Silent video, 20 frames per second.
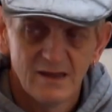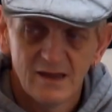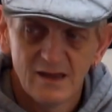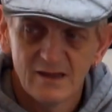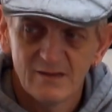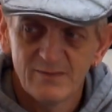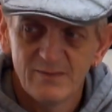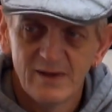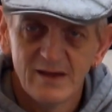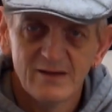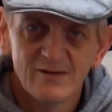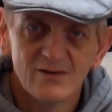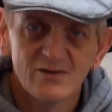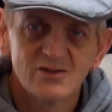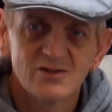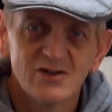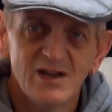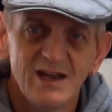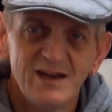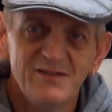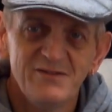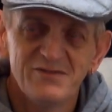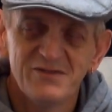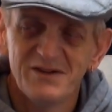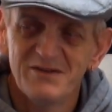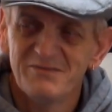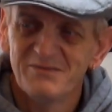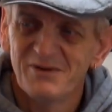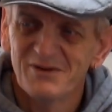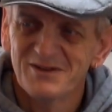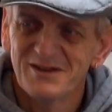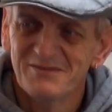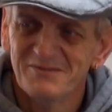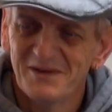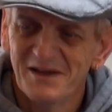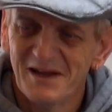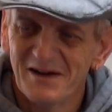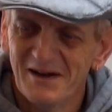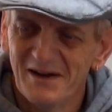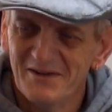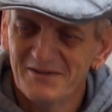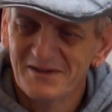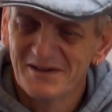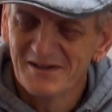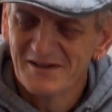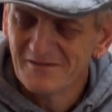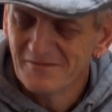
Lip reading: it's been good training for him, pushing me around.